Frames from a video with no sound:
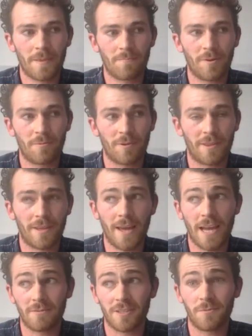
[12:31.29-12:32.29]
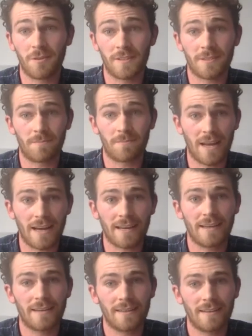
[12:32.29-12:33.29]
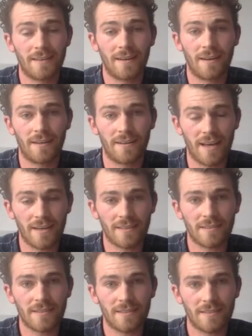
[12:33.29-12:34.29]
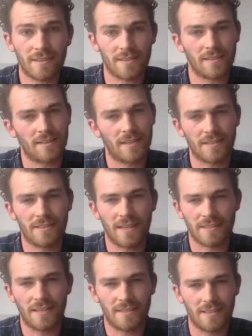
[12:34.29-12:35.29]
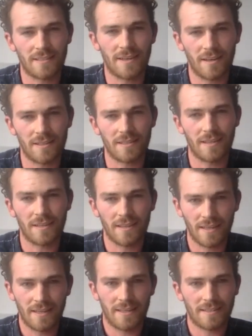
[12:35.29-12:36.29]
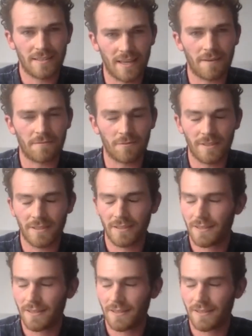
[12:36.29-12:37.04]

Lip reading: But with the aim to move into black next, as I think that's the next easiest colour to get from it.